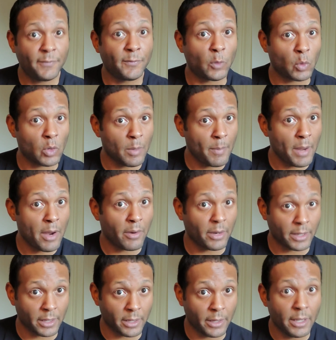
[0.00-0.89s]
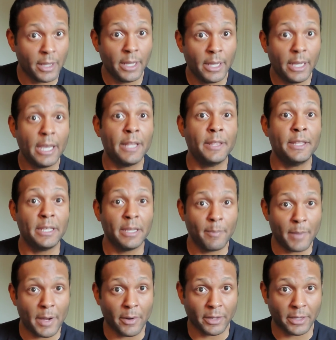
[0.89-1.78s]
for America and the
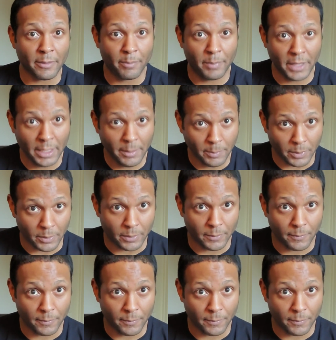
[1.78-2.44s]
American people.